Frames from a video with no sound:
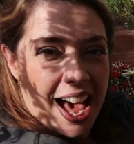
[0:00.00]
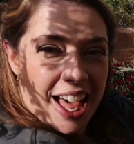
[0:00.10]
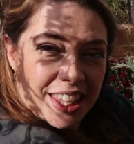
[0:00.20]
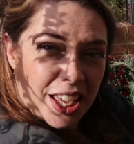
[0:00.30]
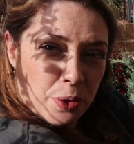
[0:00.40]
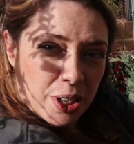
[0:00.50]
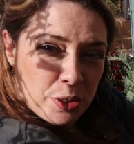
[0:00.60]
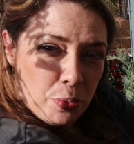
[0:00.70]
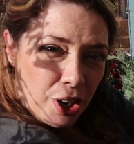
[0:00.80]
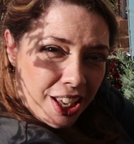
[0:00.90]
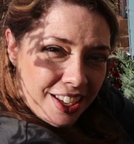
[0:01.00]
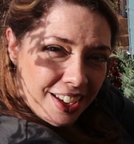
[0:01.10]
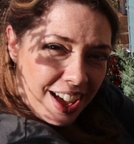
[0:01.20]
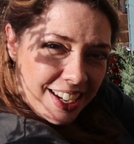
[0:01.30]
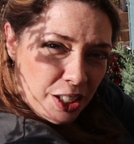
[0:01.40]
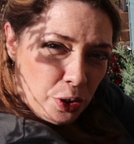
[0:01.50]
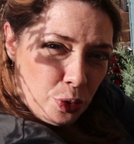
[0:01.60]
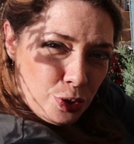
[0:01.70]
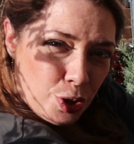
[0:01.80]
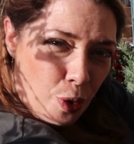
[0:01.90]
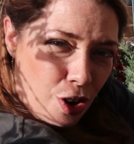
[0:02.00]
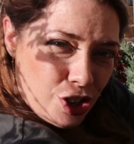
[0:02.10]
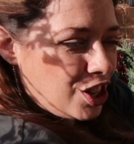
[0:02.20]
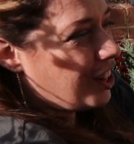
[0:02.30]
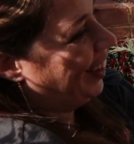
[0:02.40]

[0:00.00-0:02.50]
and the other one is more like an acorn squash.